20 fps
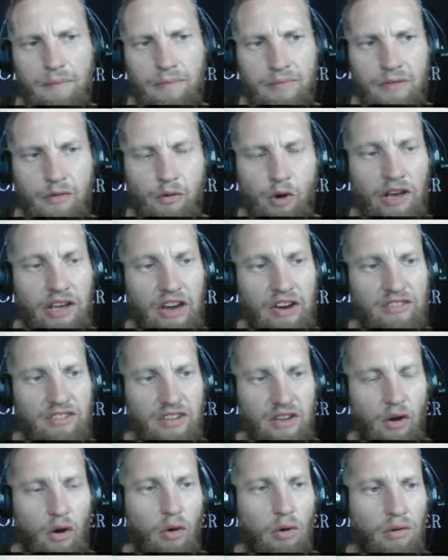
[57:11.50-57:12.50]
Well, here's a
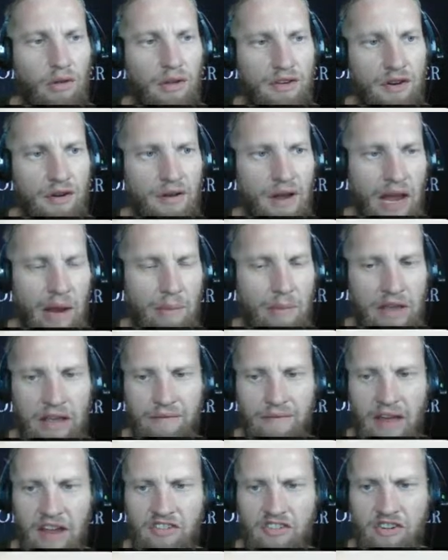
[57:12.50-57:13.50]
hole in your naming
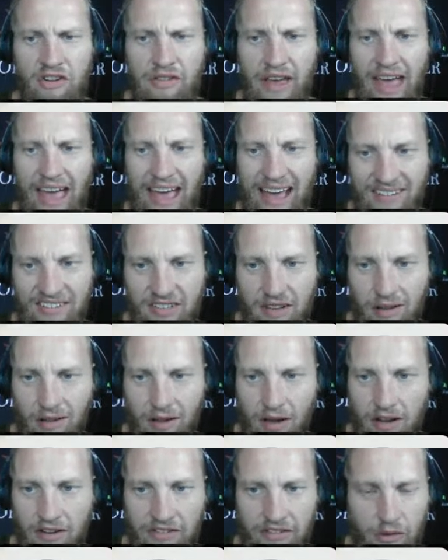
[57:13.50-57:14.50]
convention. The
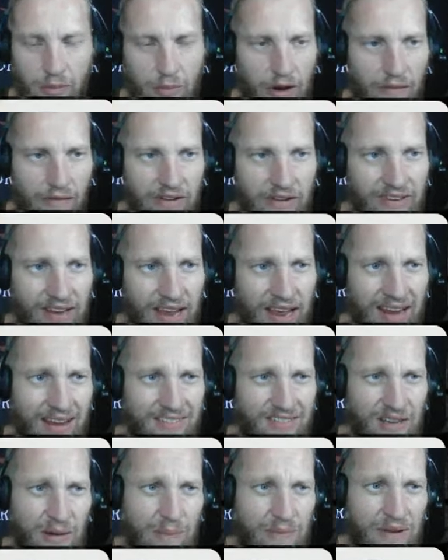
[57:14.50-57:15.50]
Ascalon Super Heavy Tank
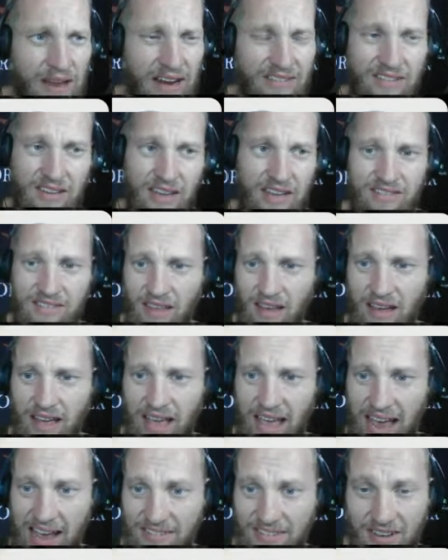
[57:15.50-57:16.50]
is up next. Is the
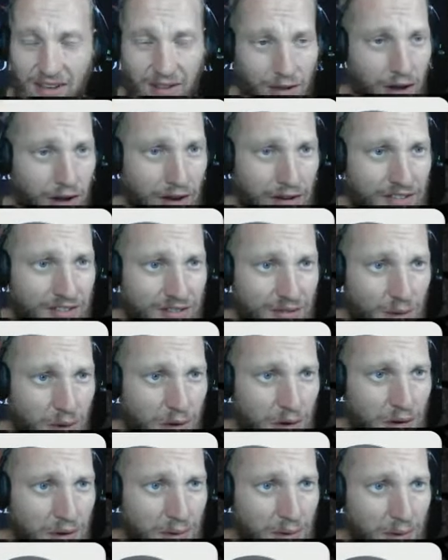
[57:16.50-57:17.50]
Ascalon a
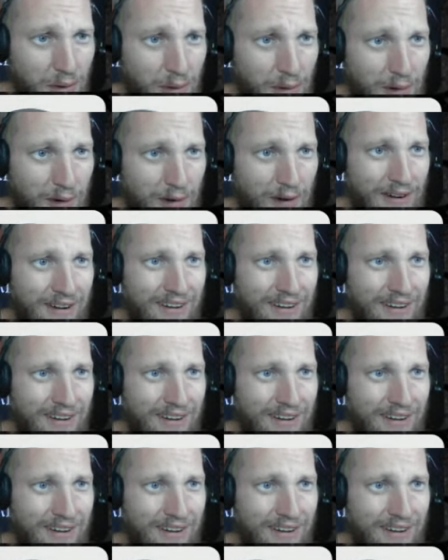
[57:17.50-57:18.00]
sword, or